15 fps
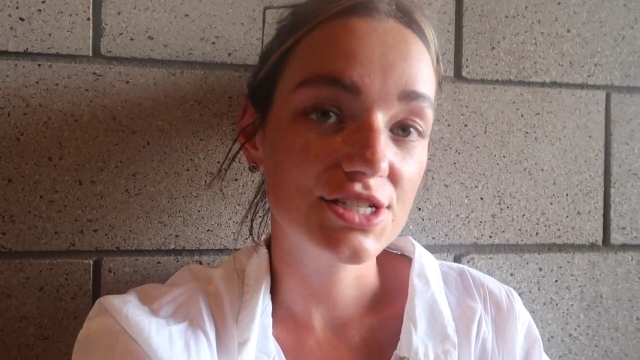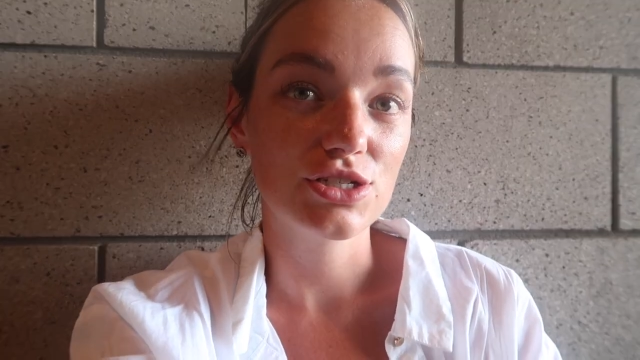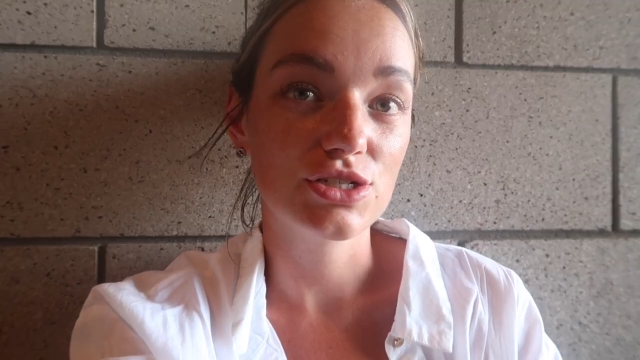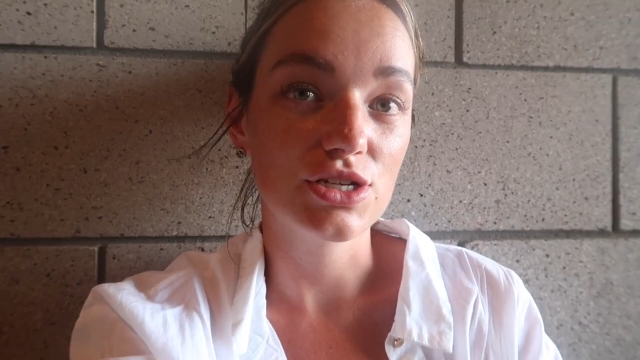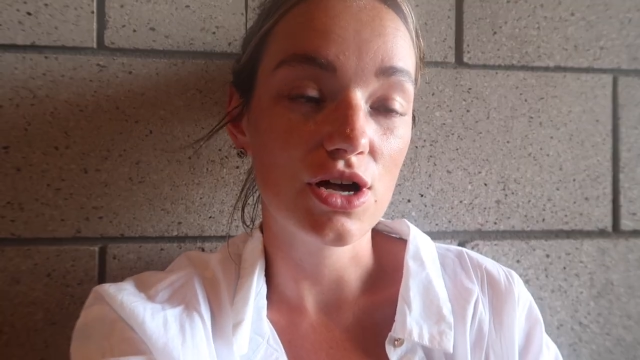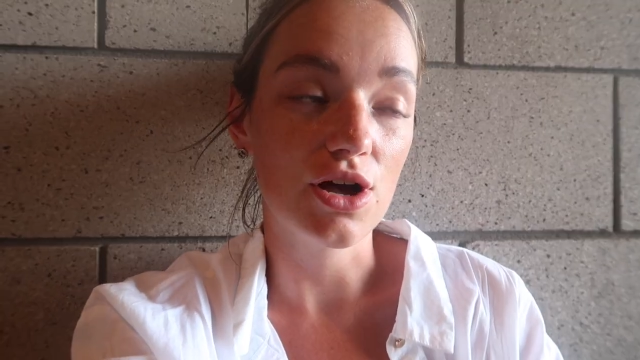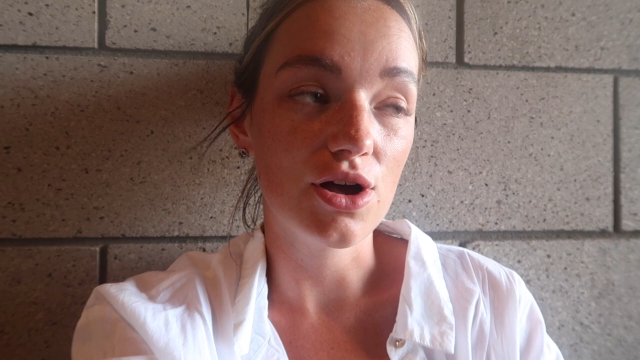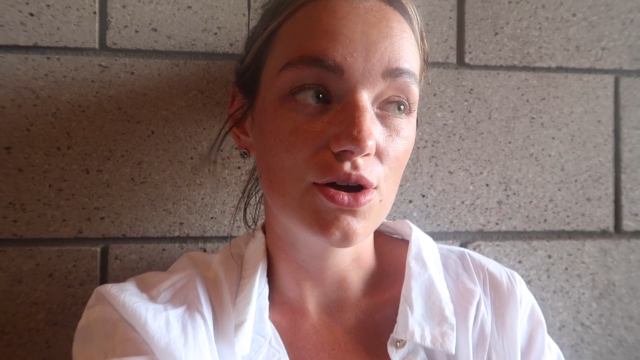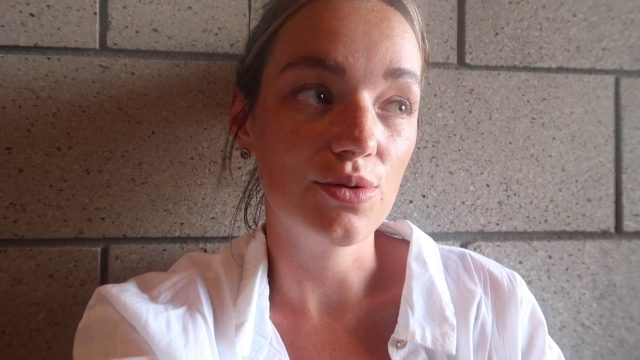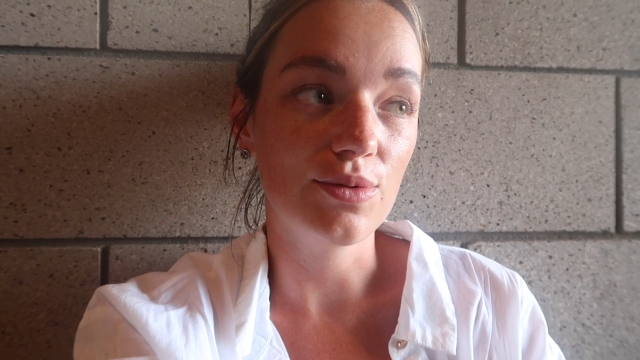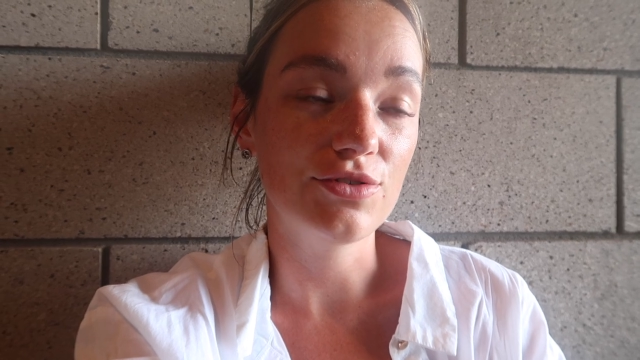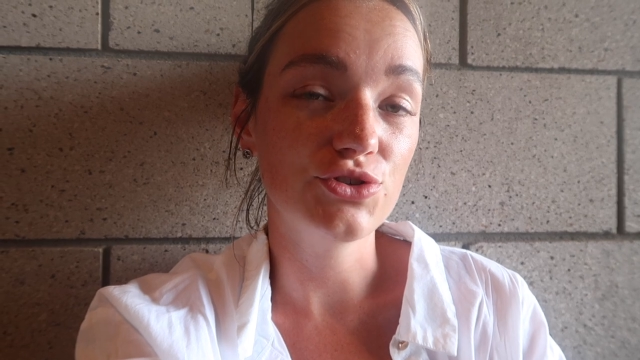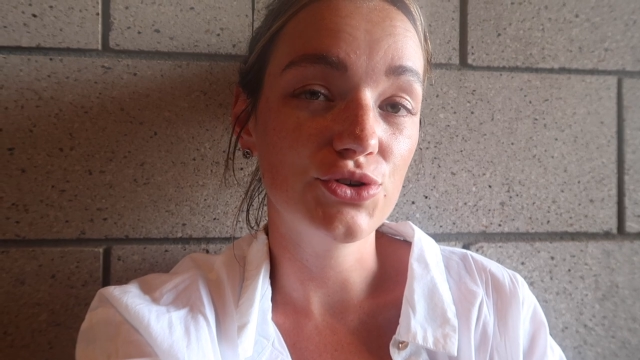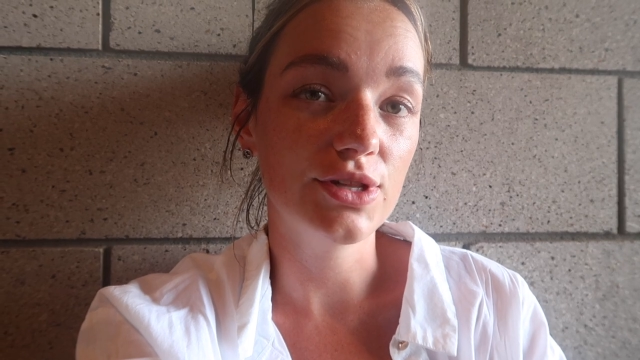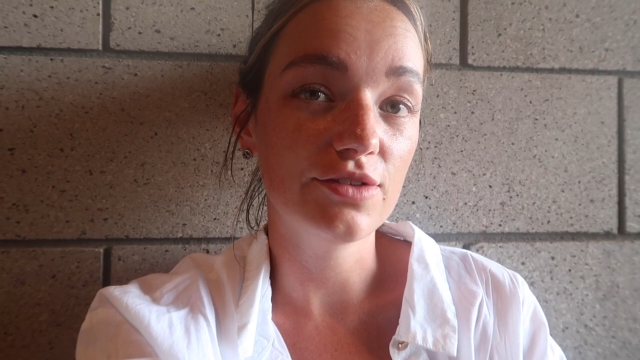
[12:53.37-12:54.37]
So
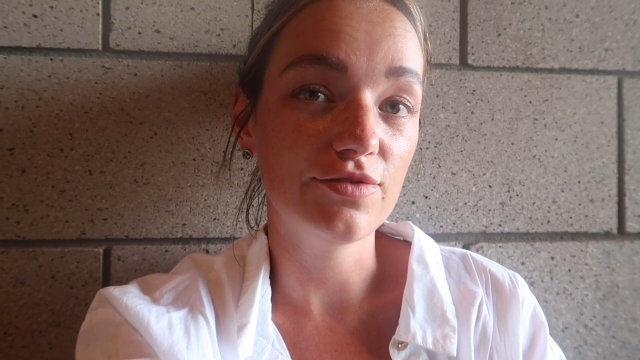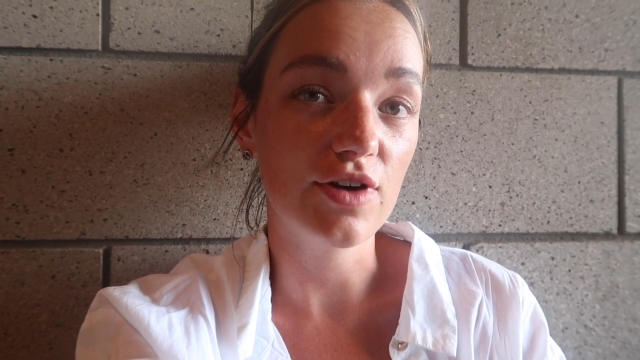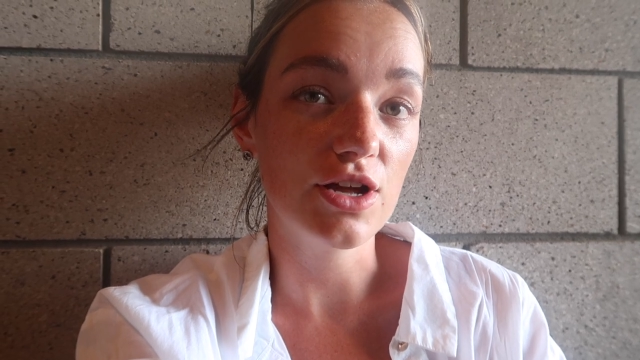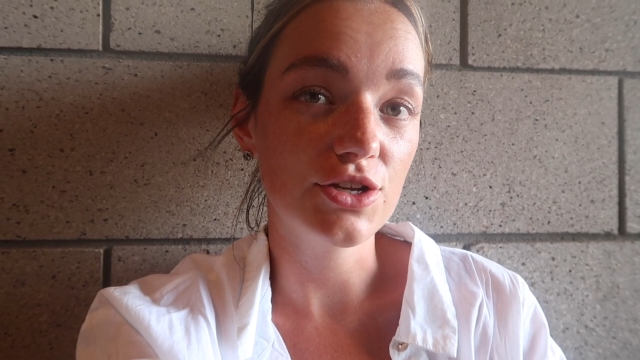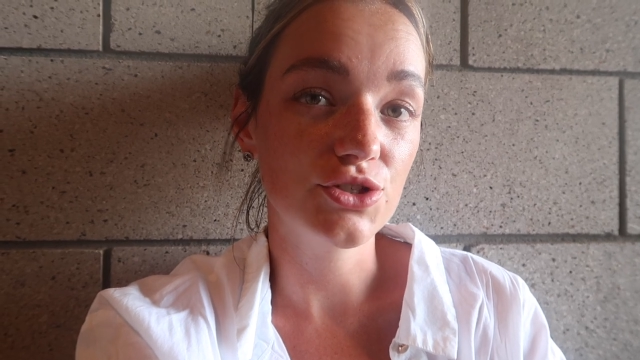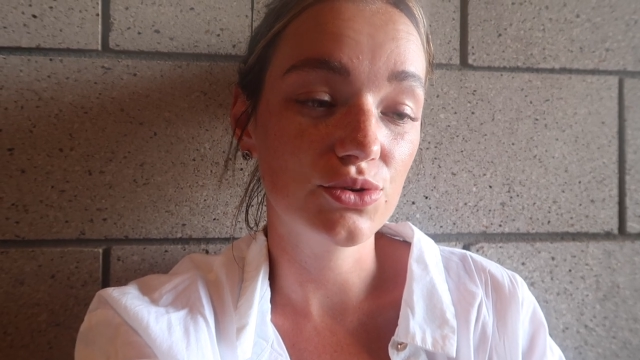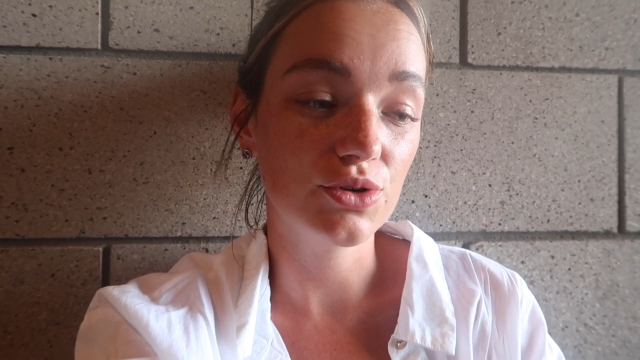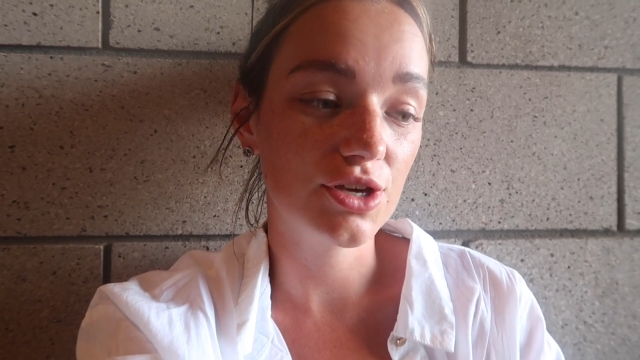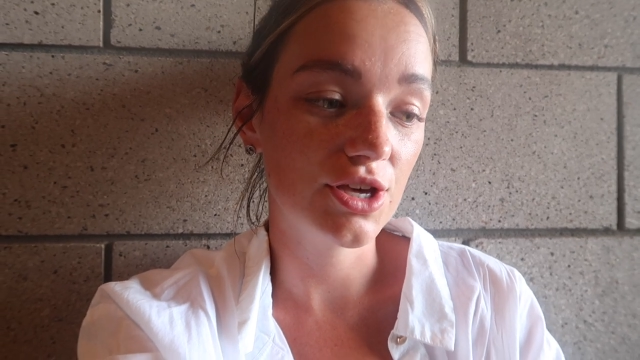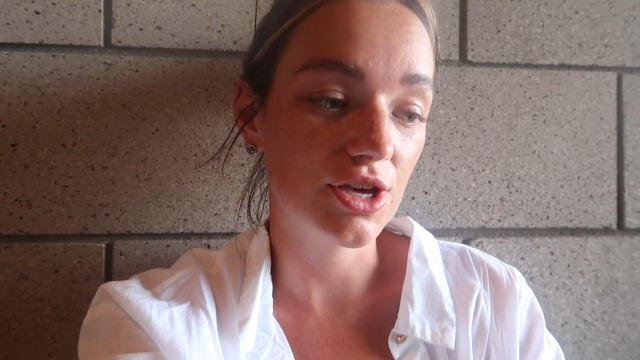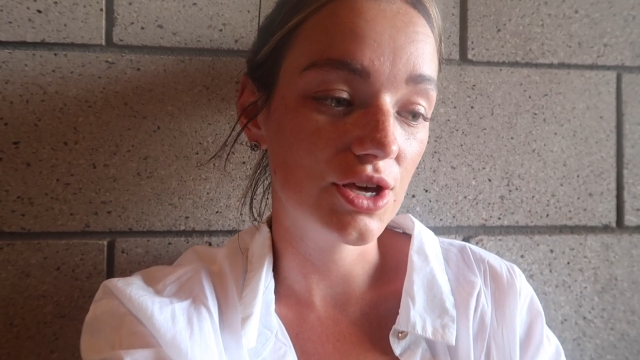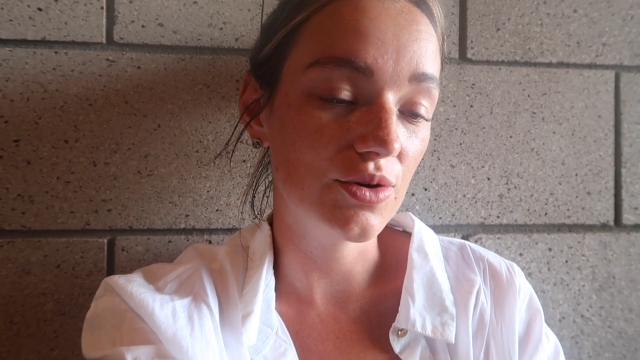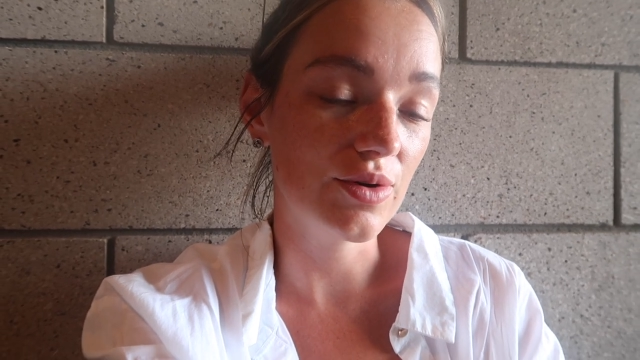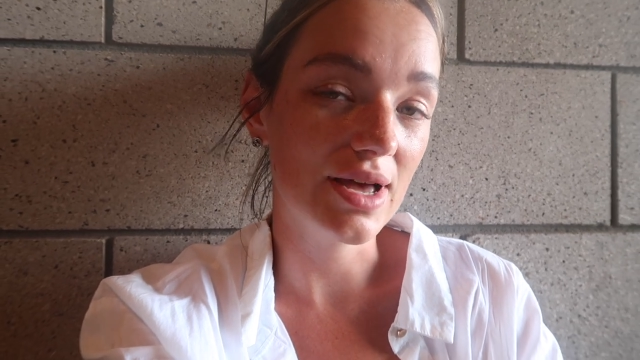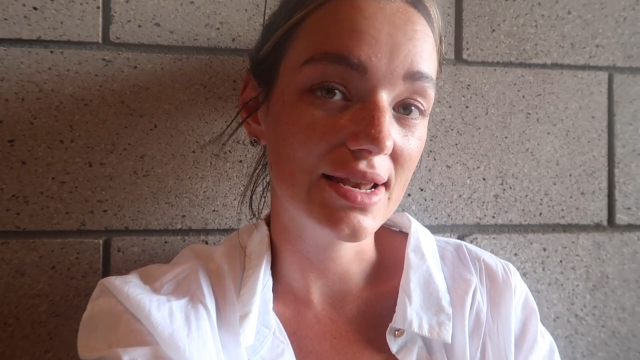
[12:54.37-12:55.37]
we've joined the virtual
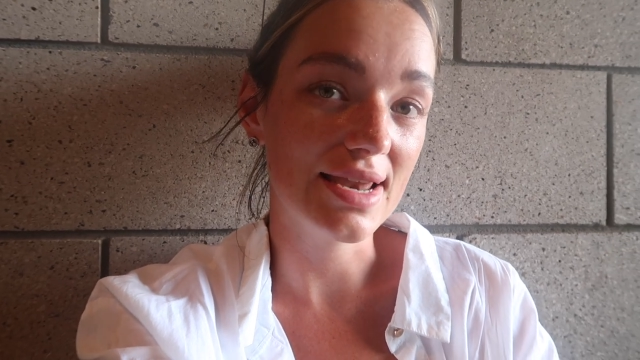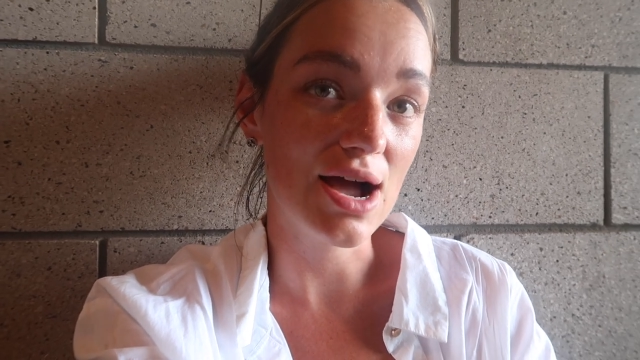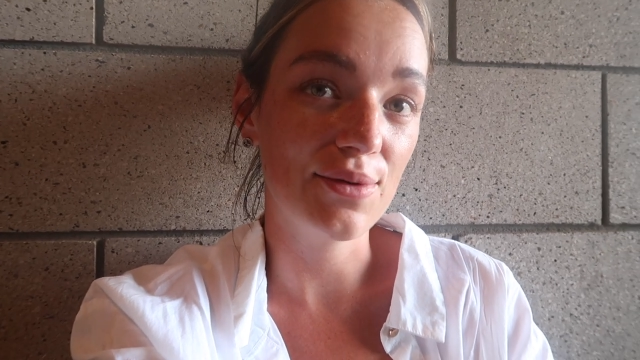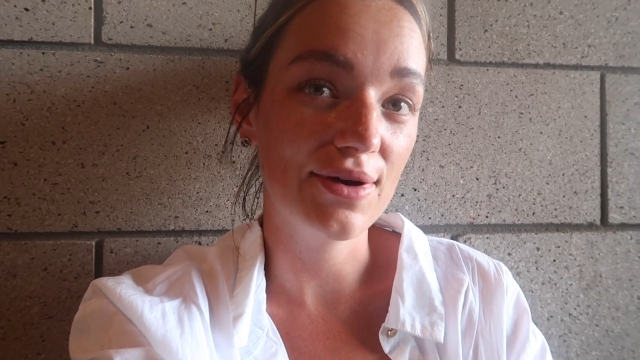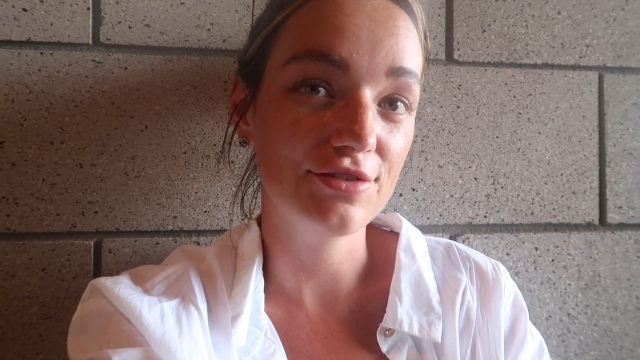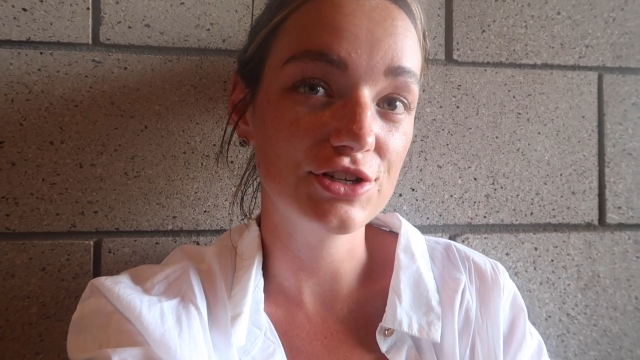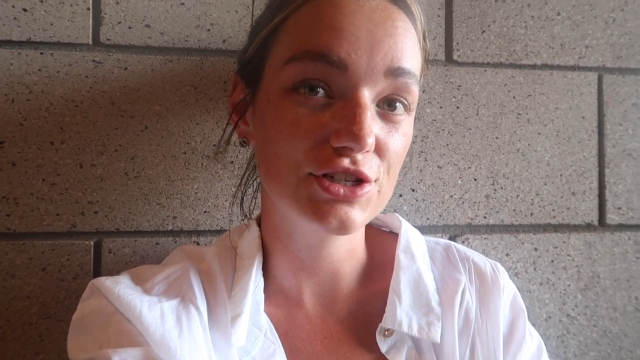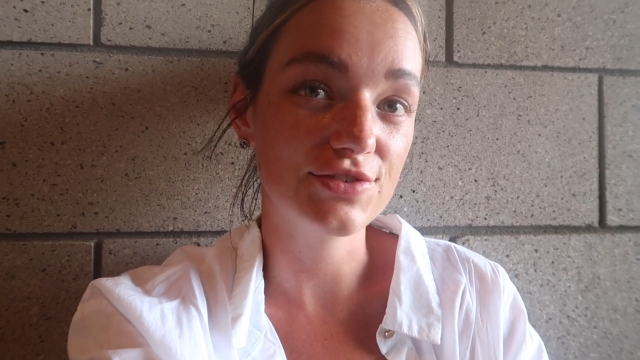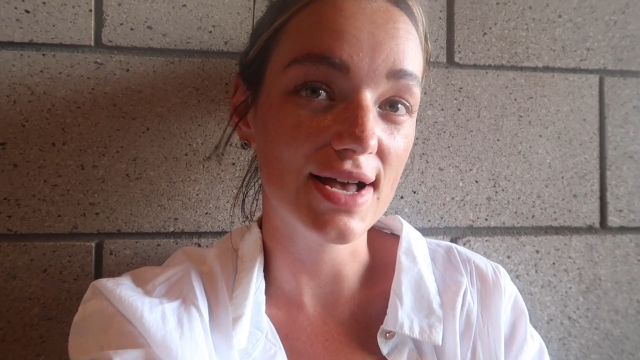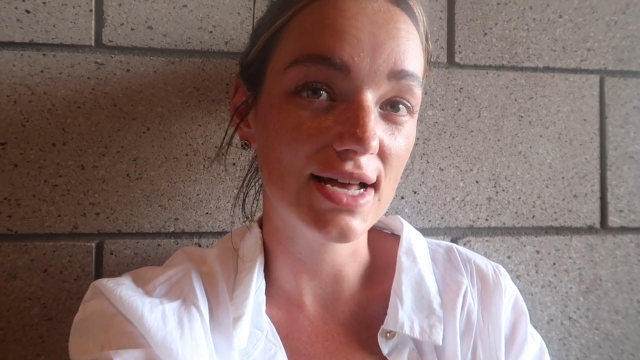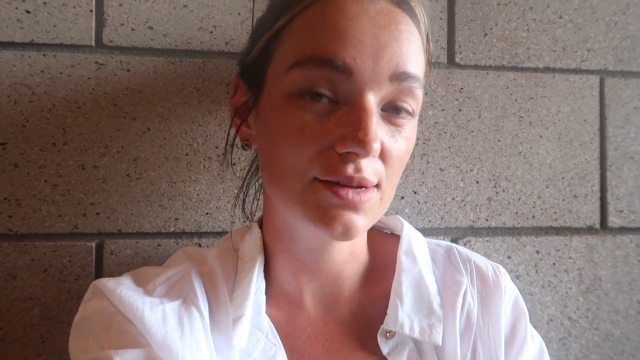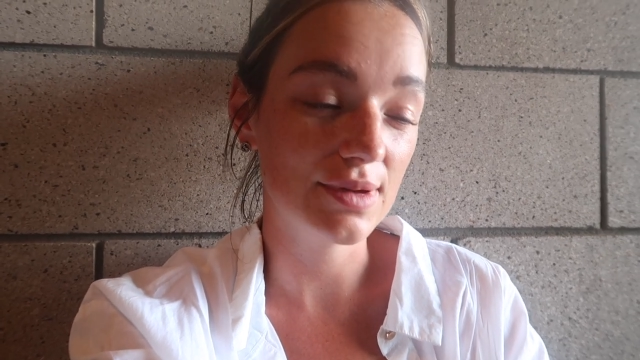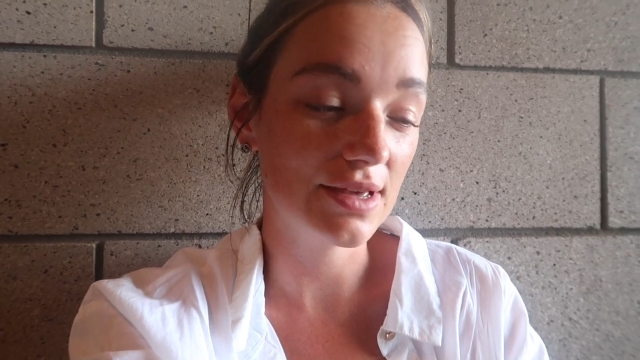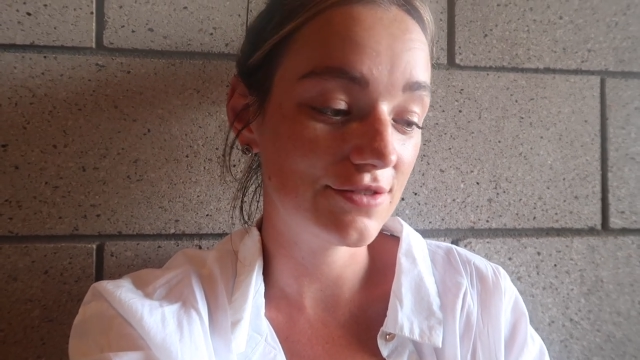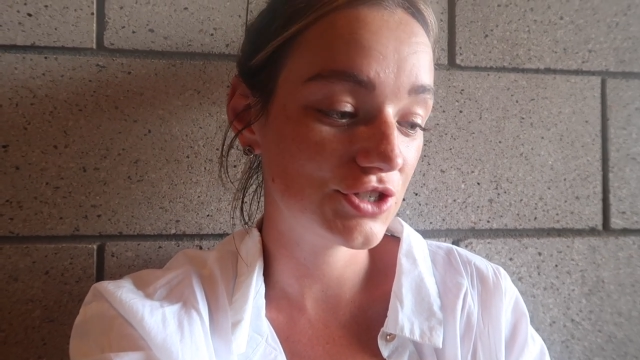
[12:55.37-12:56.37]
queue and now we've just
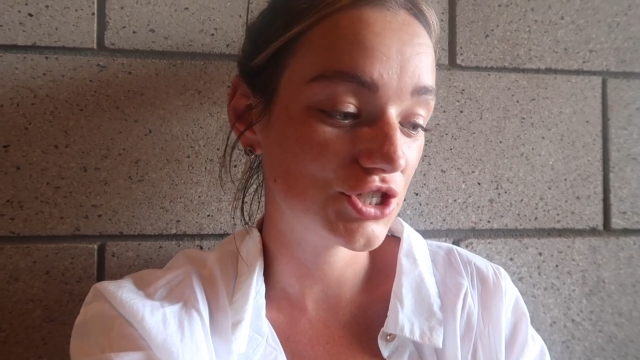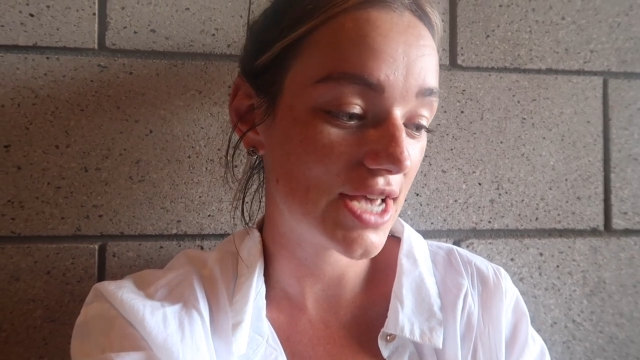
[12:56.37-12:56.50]
found a bit of